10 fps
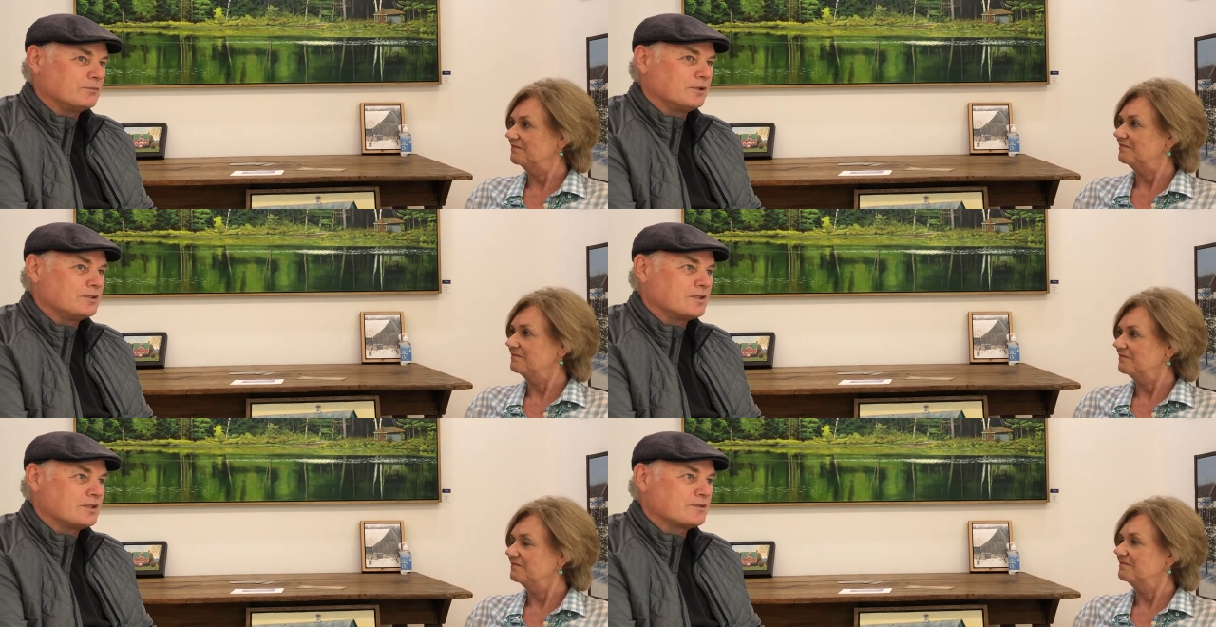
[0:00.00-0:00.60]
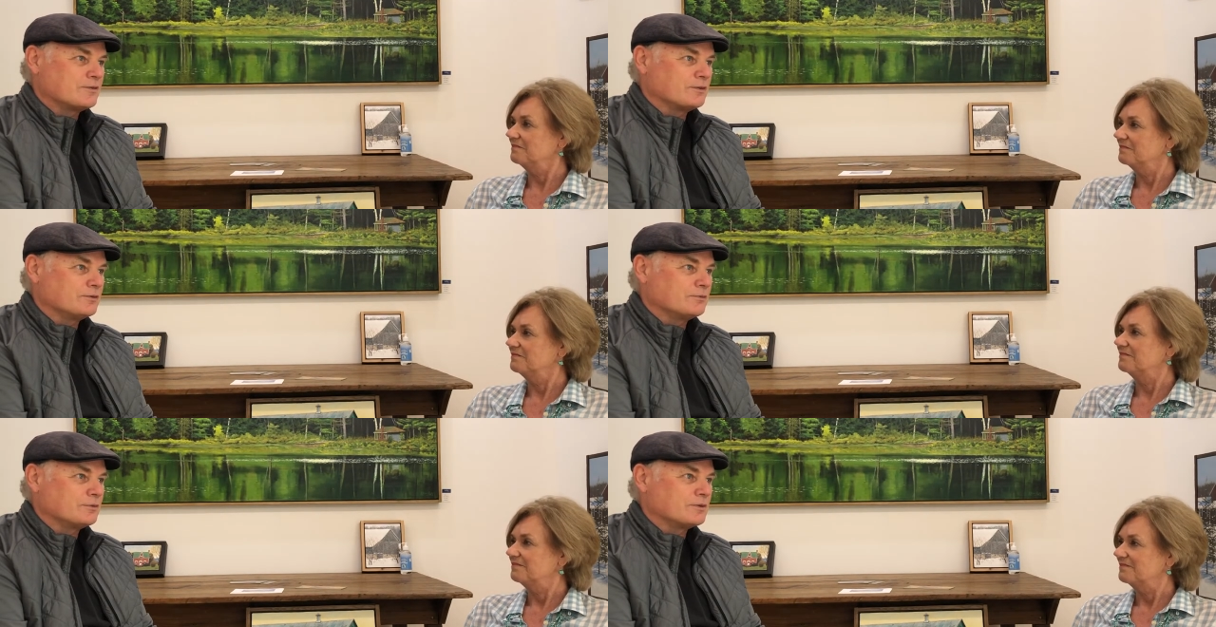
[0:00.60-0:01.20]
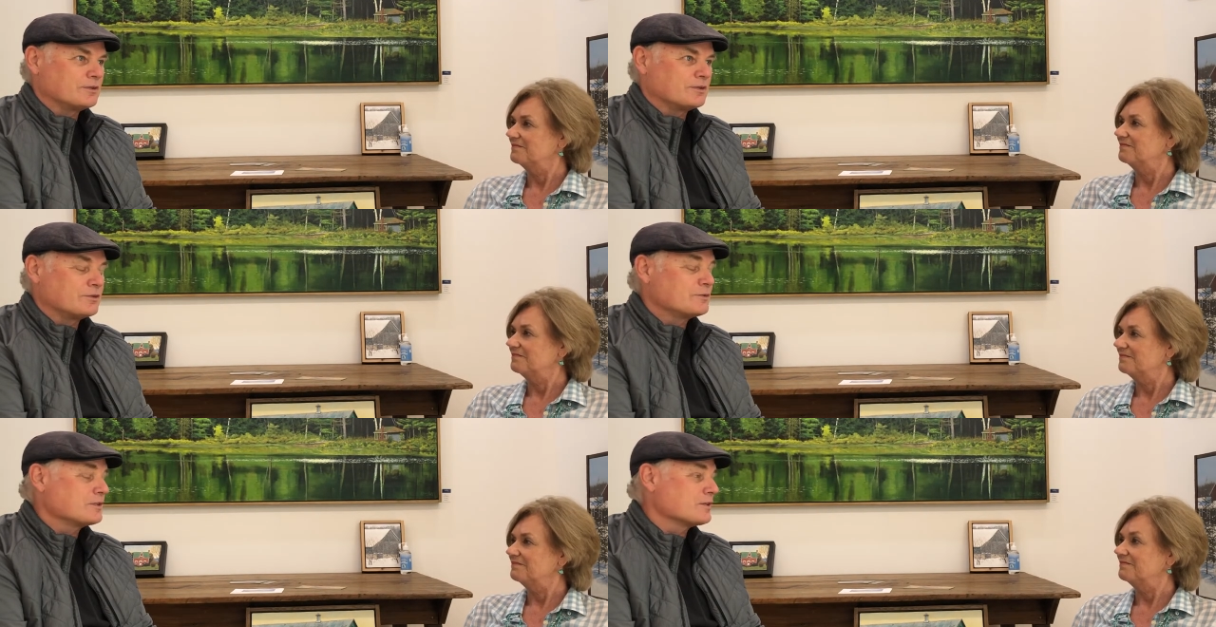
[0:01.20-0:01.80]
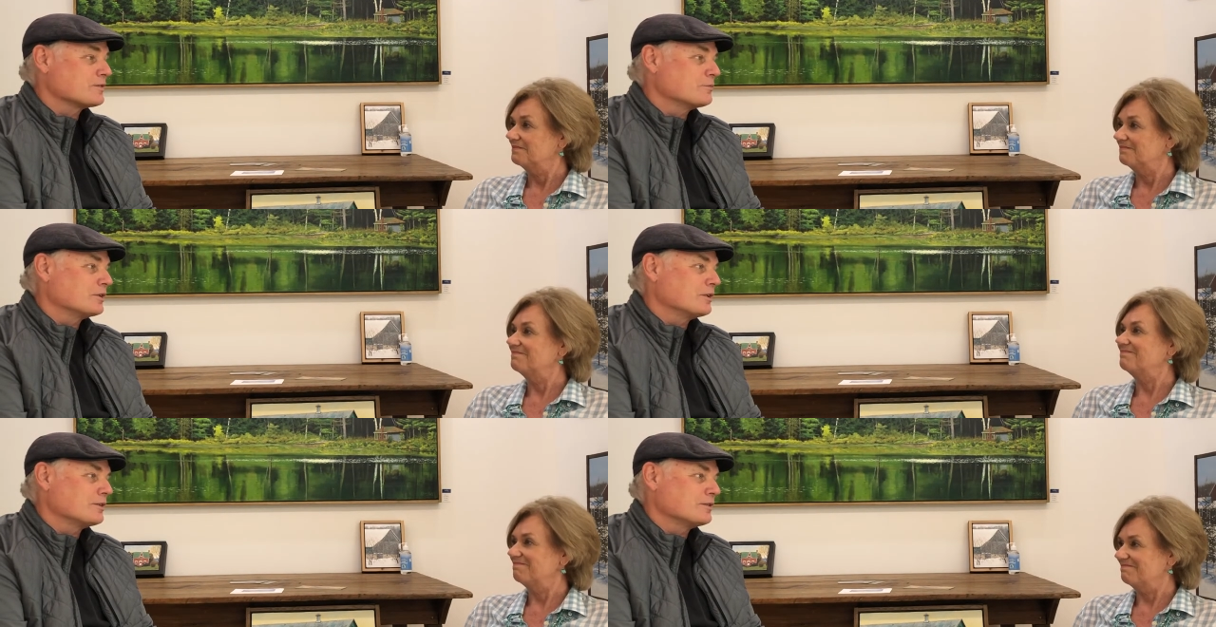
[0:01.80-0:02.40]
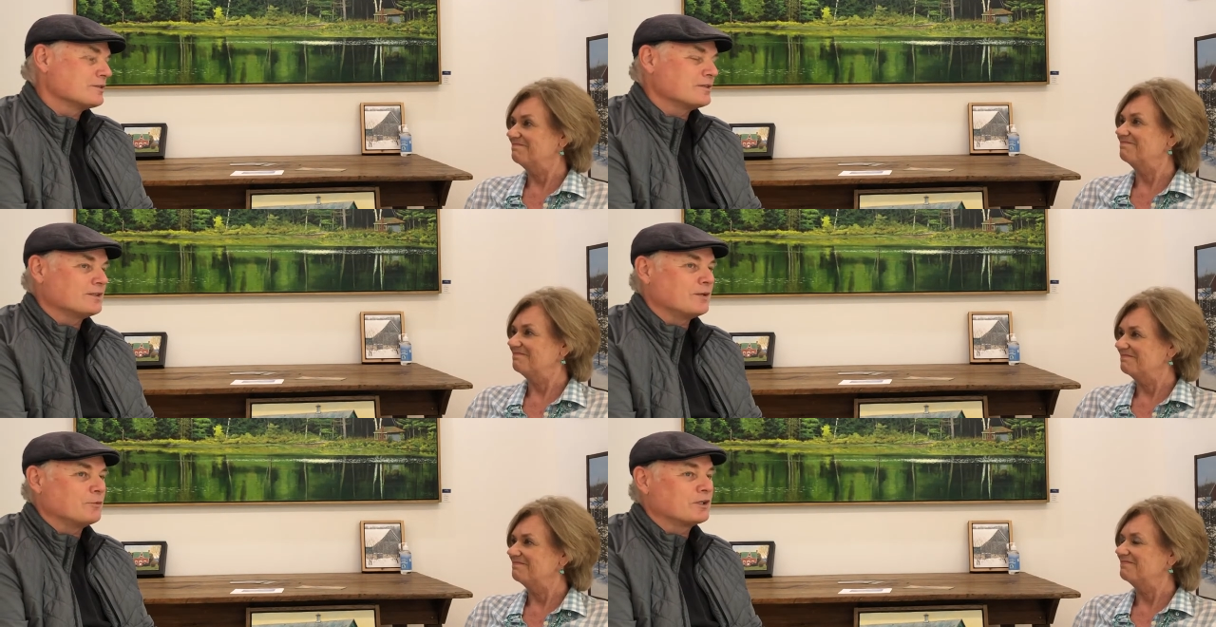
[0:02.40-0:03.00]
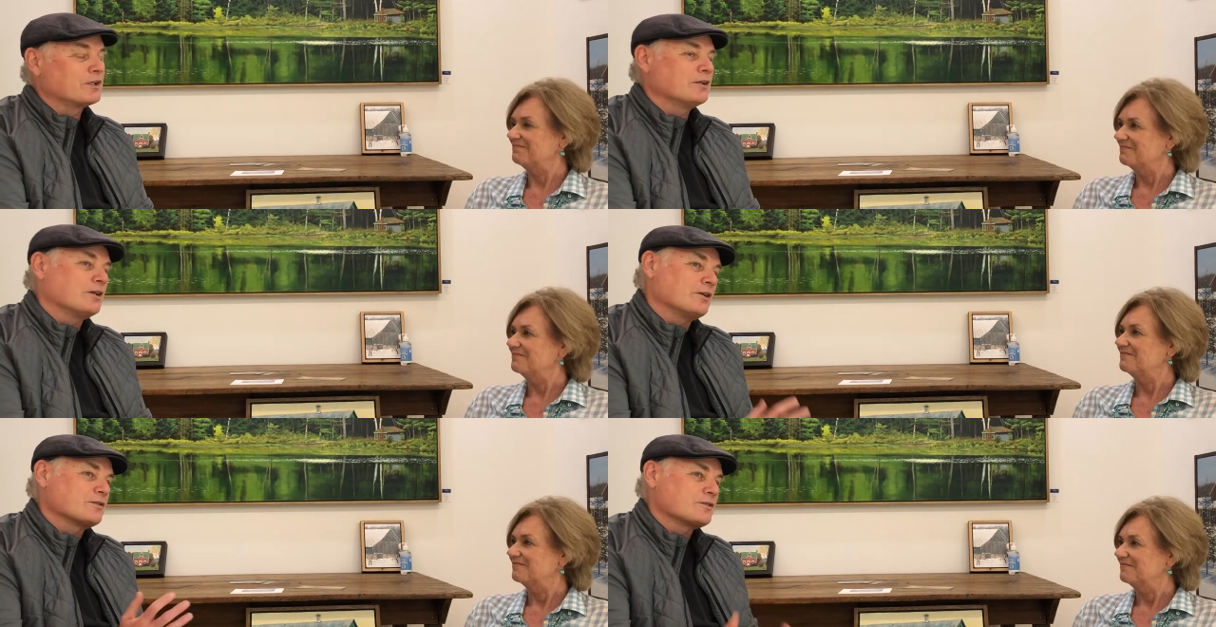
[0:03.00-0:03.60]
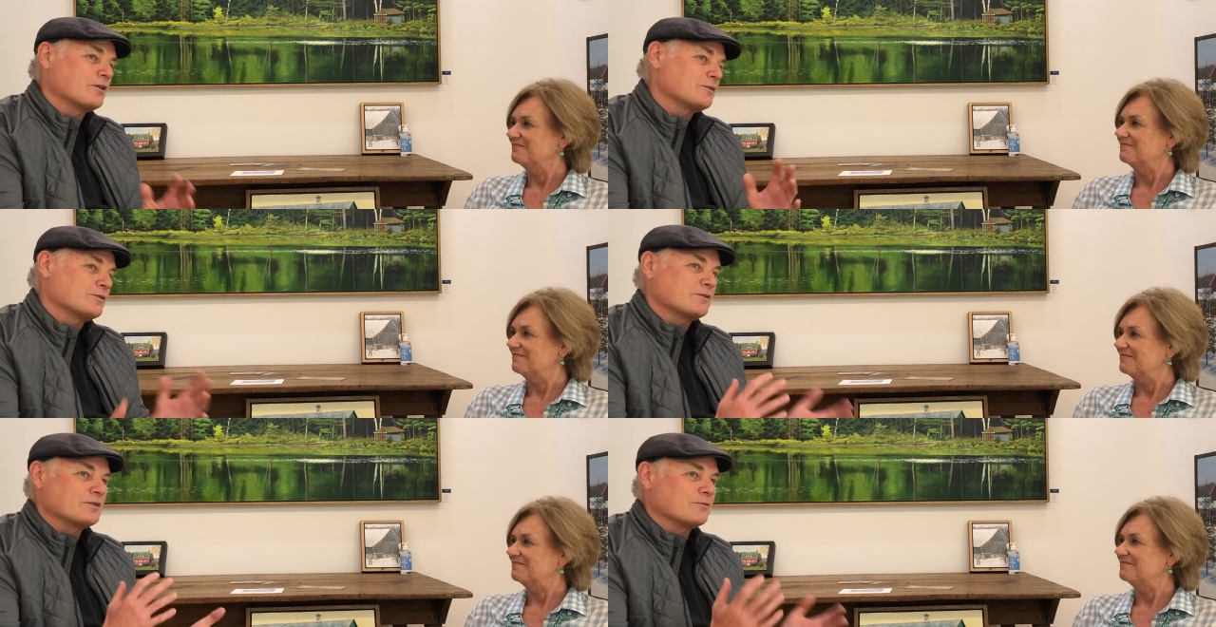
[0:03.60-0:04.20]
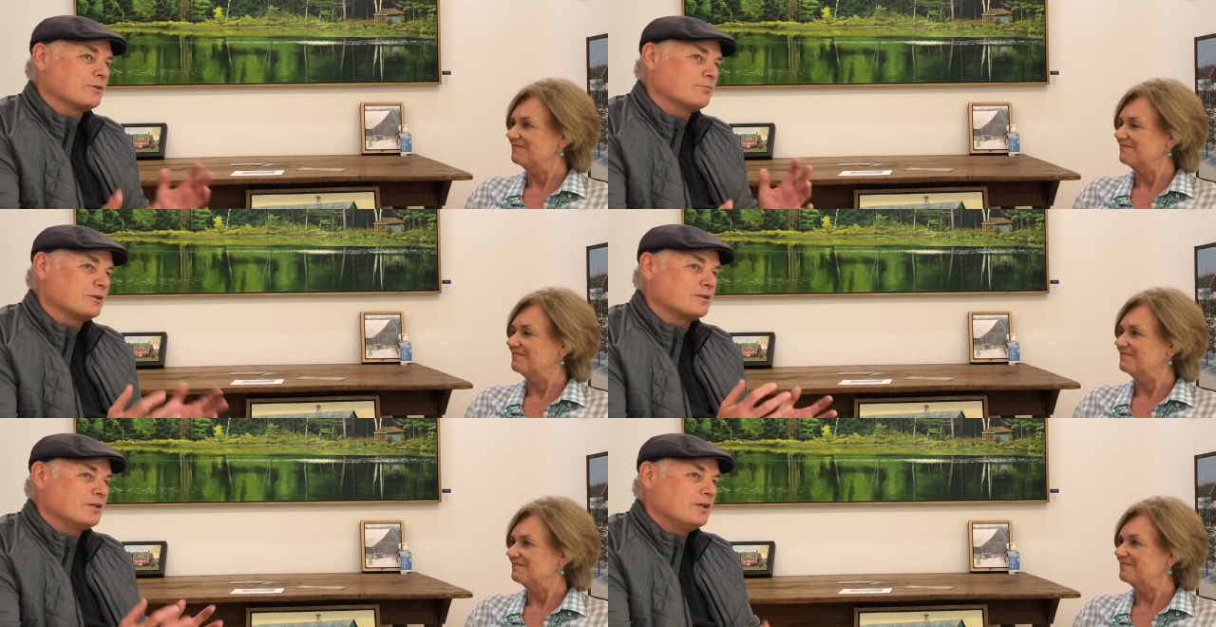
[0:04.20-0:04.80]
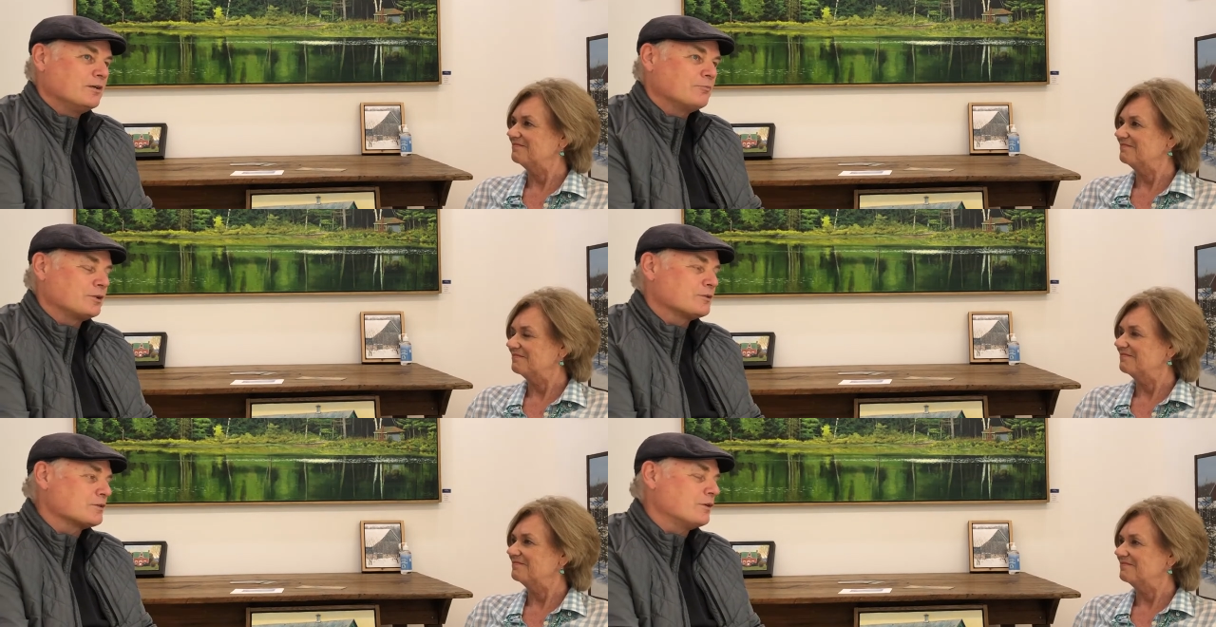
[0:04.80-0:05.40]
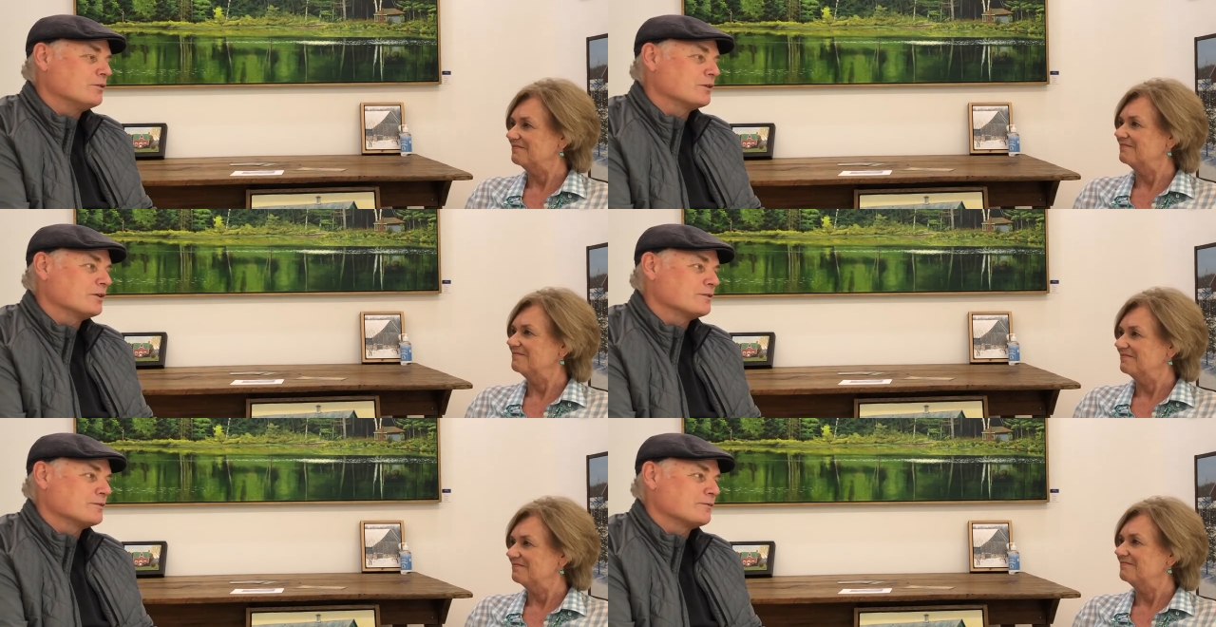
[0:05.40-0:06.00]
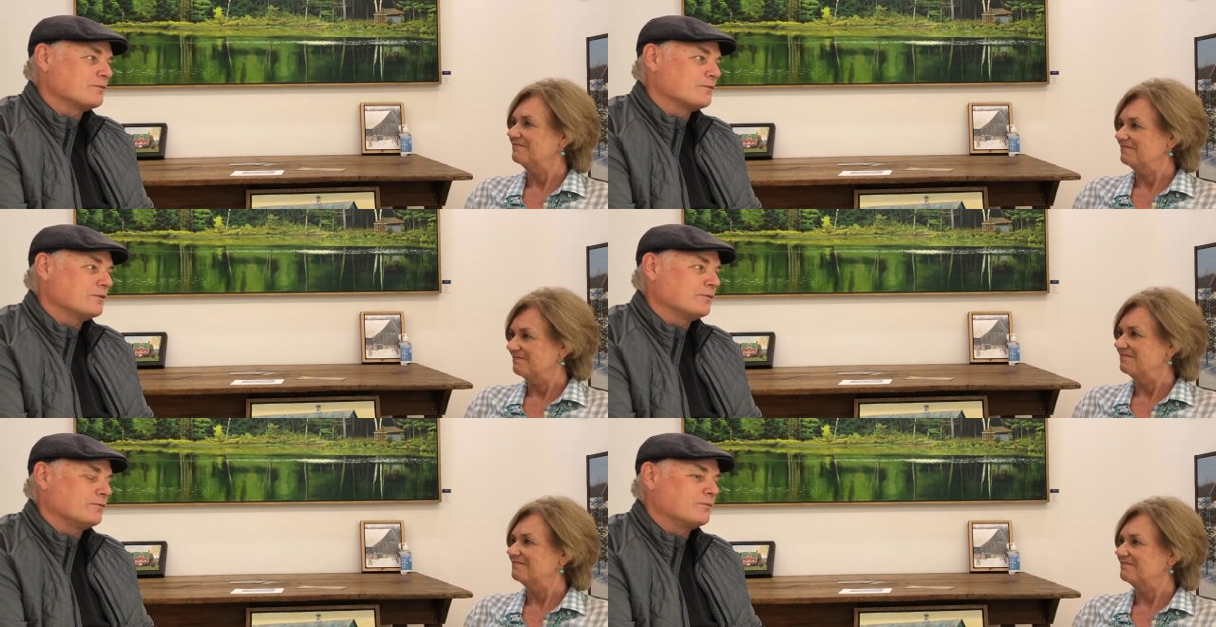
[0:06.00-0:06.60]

Speaker 1: my tanks filled with enthusiasm again and seeing that work. And, and our styles are different, but but there's all kinds of, of